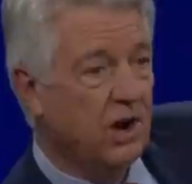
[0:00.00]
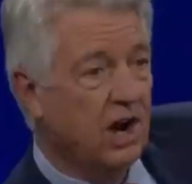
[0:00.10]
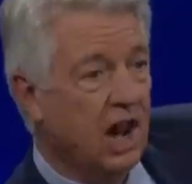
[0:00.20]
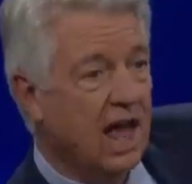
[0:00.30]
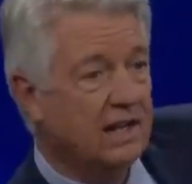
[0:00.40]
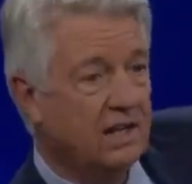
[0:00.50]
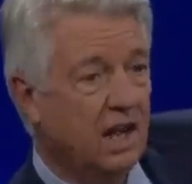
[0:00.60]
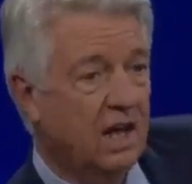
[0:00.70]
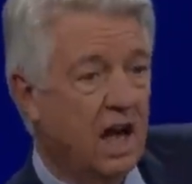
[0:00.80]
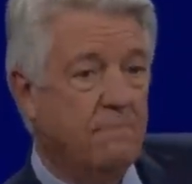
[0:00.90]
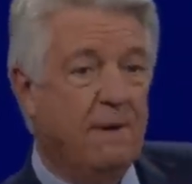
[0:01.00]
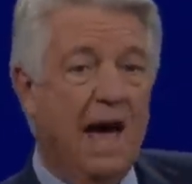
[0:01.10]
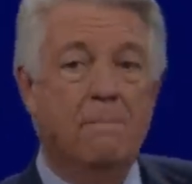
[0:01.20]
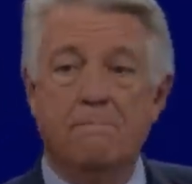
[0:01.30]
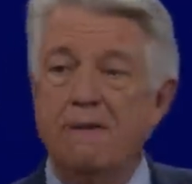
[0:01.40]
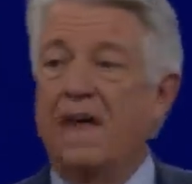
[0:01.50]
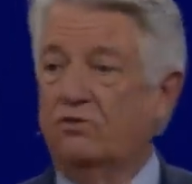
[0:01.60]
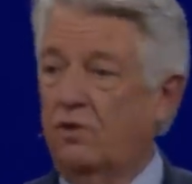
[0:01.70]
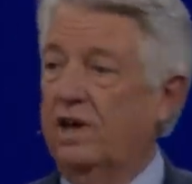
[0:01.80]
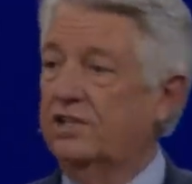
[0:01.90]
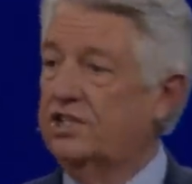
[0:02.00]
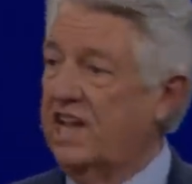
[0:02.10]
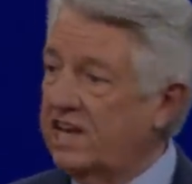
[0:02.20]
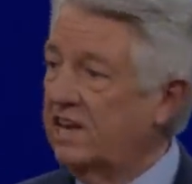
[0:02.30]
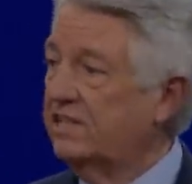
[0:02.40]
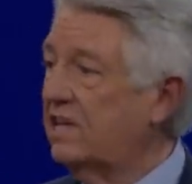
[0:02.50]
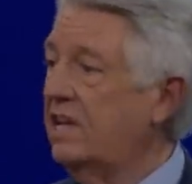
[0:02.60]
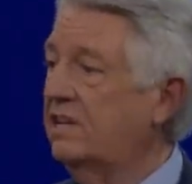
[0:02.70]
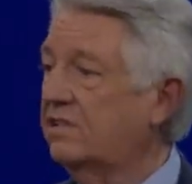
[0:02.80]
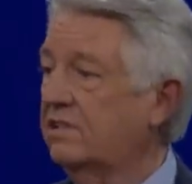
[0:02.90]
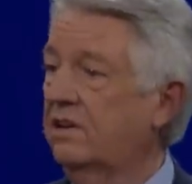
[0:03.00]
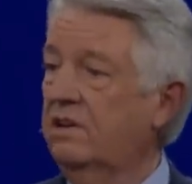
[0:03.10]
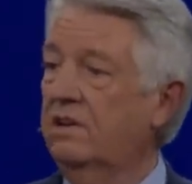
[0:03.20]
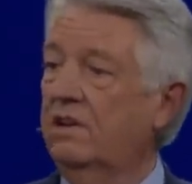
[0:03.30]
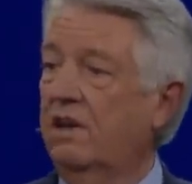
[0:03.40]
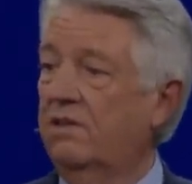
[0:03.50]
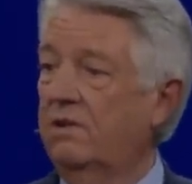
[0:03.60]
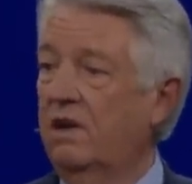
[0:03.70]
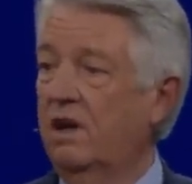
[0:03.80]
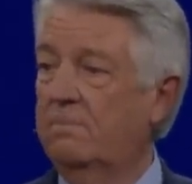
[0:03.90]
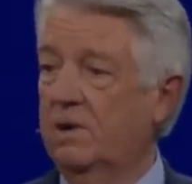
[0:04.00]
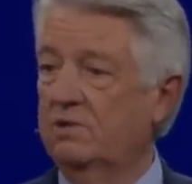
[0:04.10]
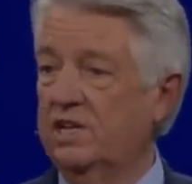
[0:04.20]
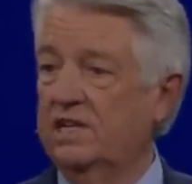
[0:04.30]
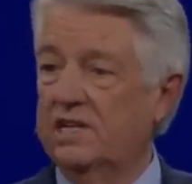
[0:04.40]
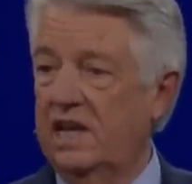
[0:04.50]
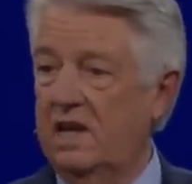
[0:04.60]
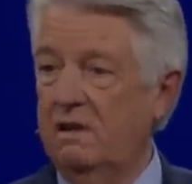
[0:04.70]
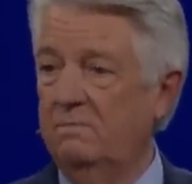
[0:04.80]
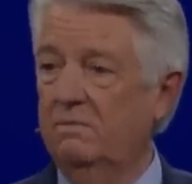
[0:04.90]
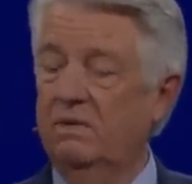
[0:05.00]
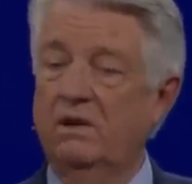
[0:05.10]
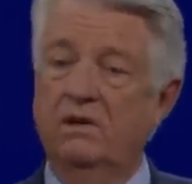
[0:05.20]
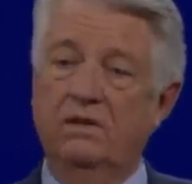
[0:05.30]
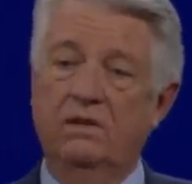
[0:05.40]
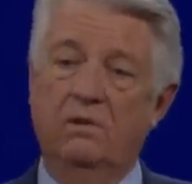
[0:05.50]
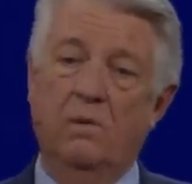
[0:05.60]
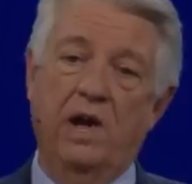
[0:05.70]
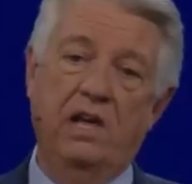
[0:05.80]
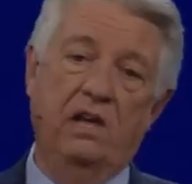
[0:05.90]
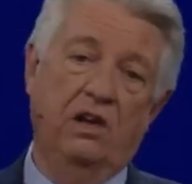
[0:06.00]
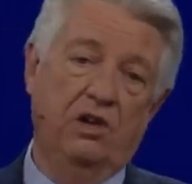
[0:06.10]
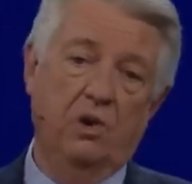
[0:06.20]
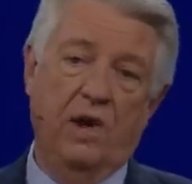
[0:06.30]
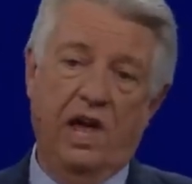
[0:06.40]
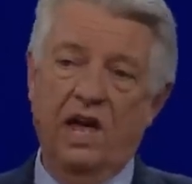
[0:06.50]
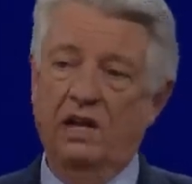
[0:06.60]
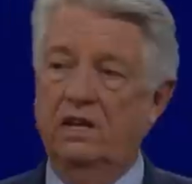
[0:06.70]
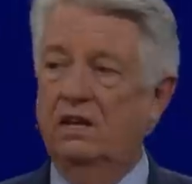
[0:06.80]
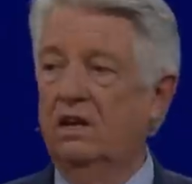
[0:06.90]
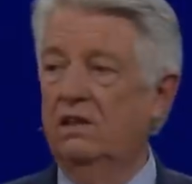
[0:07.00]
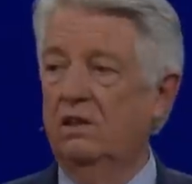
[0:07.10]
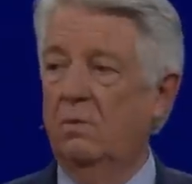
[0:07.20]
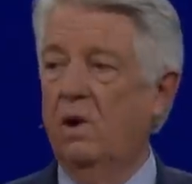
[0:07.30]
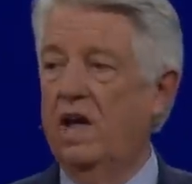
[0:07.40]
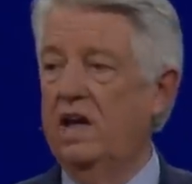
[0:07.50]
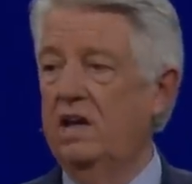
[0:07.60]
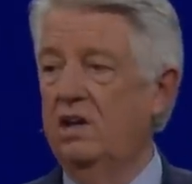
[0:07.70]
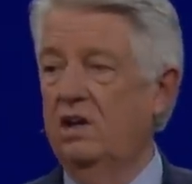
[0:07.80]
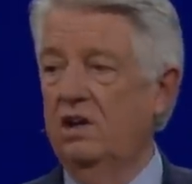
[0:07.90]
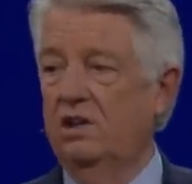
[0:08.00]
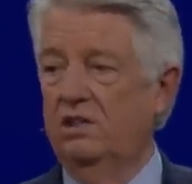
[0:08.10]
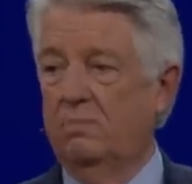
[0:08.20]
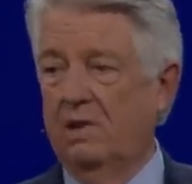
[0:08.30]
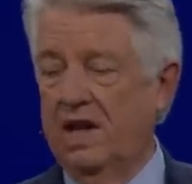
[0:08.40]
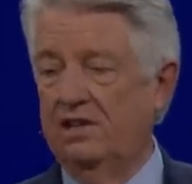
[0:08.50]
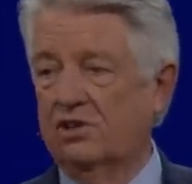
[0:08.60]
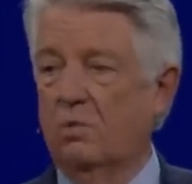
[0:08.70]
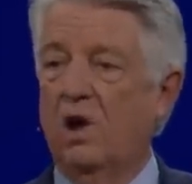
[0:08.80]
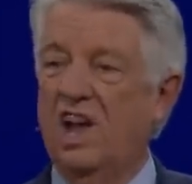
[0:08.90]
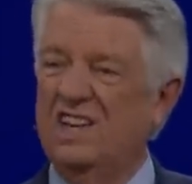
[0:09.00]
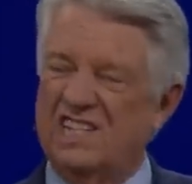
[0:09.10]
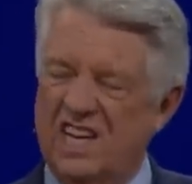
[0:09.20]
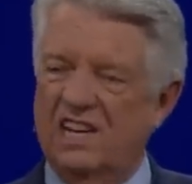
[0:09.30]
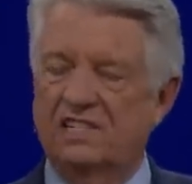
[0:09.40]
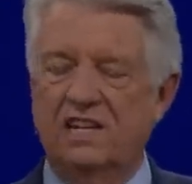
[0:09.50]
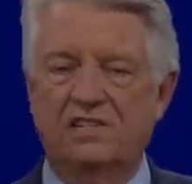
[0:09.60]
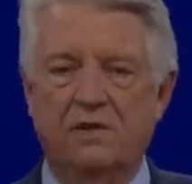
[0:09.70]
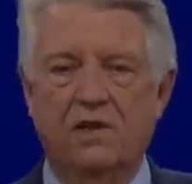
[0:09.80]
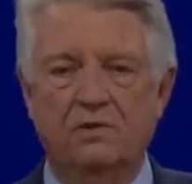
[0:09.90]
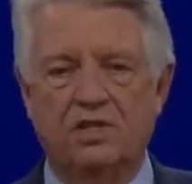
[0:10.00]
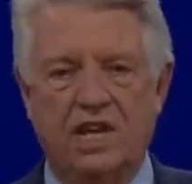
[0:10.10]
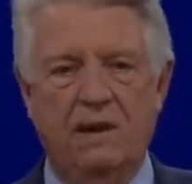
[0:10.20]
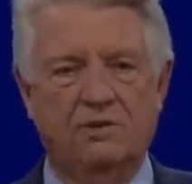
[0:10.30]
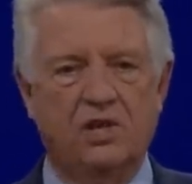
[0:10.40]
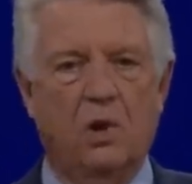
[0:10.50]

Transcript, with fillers: hear a lot about metrics, tendencies of the opposing team, the way you hit, the way the plays are run, tendencies of those teams.